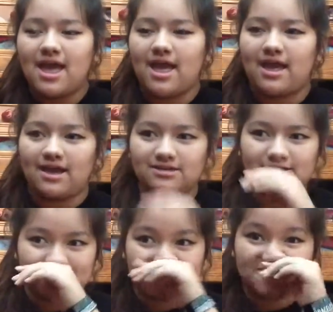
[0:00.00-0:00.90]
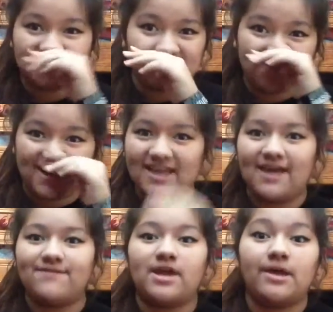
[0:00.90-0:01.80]
And also, I
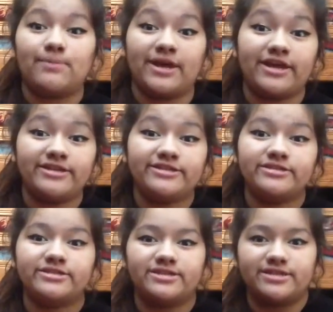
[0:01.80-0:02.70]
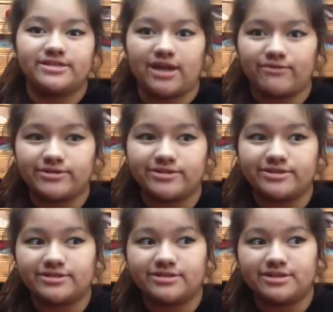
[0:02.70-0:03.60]
haven't had bangs since I
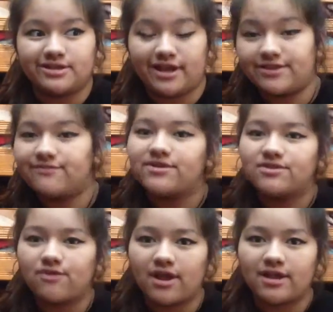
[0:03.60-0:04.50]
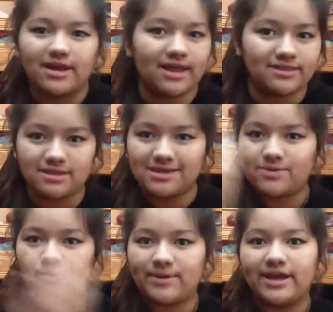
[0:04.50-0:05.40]
was in like the 5th grade and had the
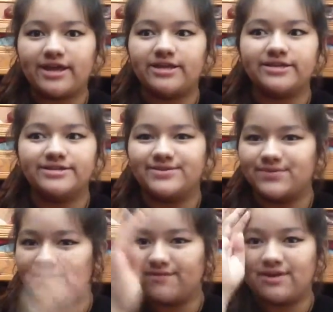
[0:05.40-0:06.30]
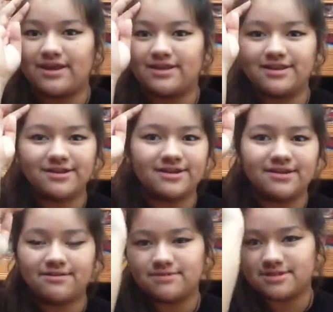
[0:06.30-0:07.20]
emo bangs or whatever, like
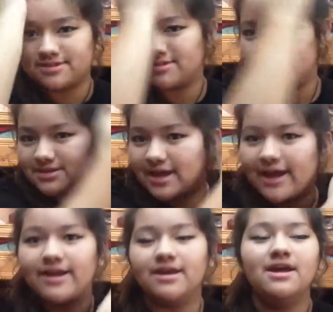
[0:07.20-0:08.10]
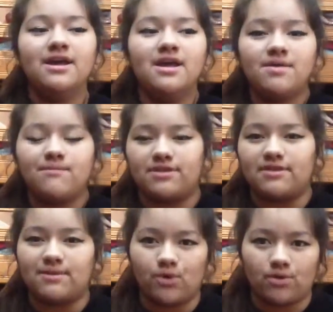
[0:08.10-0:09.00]
literally just side. But
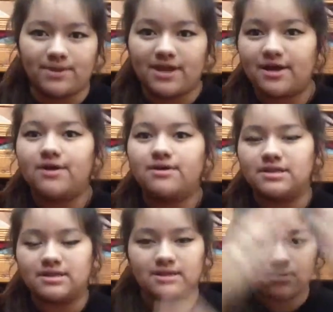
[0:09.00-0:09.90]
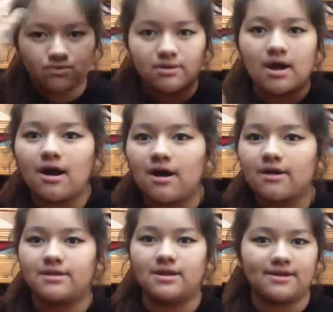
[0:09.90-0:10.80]
then they broke me out, and then they grew
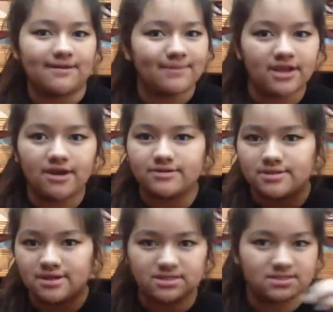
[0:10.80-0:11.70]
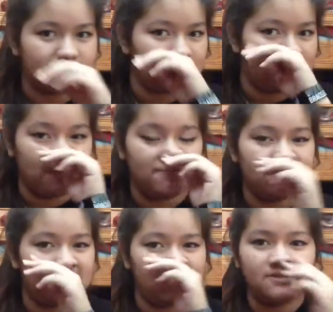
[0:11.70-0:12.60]
long, and then I cut my hair as long as
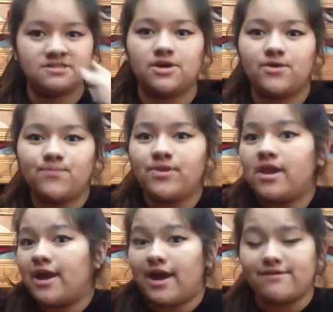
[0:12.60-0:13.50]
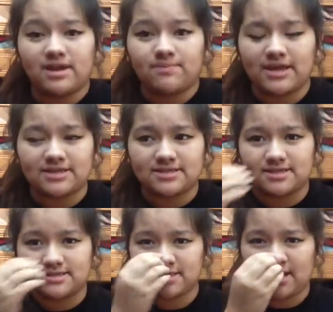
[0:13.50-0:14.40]
them. So I haven't had bangs
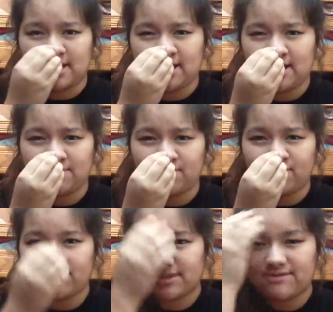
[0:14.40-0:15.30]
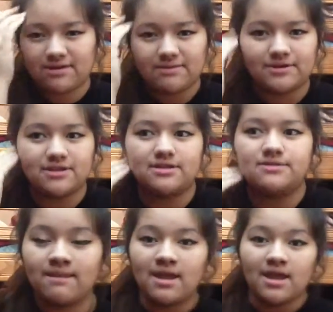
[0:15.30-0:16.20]
since, and I kind of prefer it that way. But you
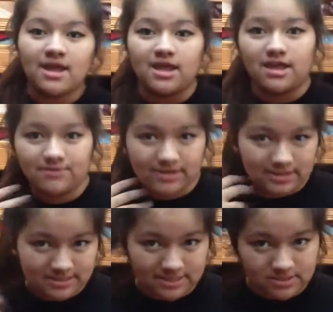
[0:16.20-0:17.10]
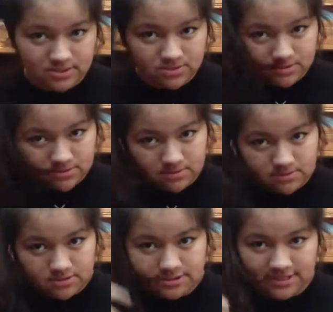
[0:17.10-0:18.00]
know. Anyways, that is
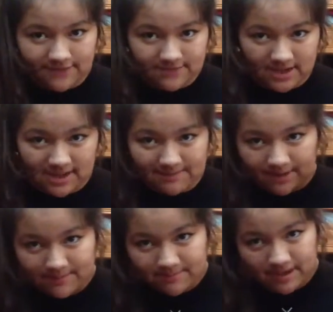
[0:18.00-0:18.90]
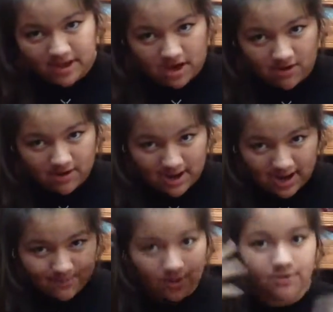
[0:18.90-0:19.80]
to save time. I put my hair in a
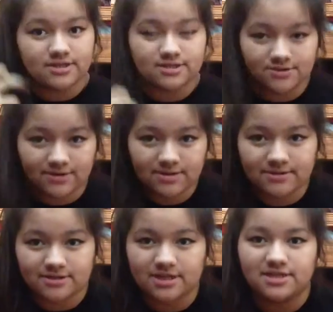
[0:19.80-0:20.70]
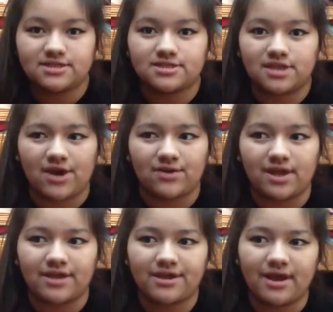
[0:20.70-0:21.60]
high ponytail already because that's how
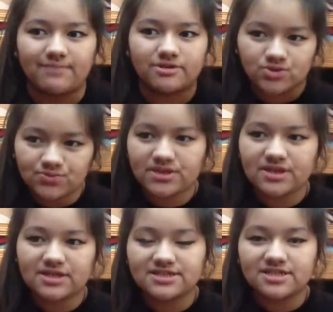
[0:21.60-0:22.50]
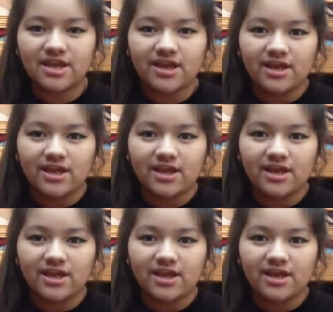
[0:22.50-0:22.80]
like I'm assuming it is.